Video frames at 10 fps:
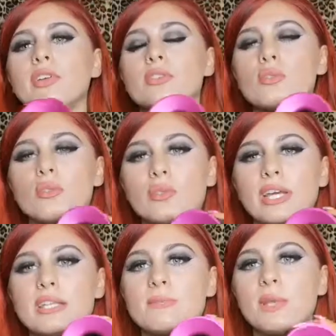it's
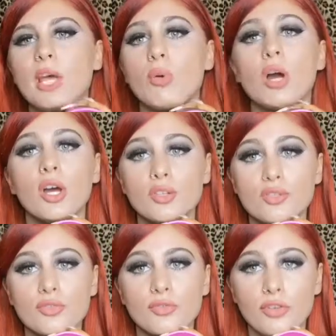always below
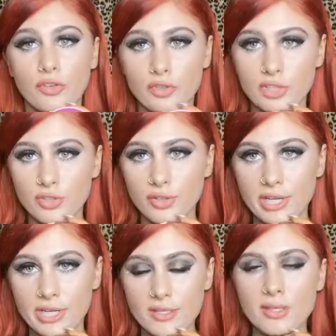150
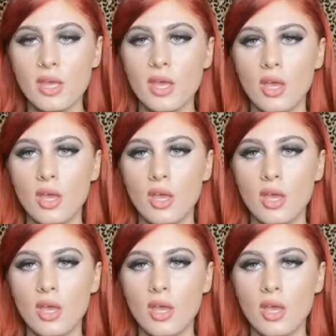degrees.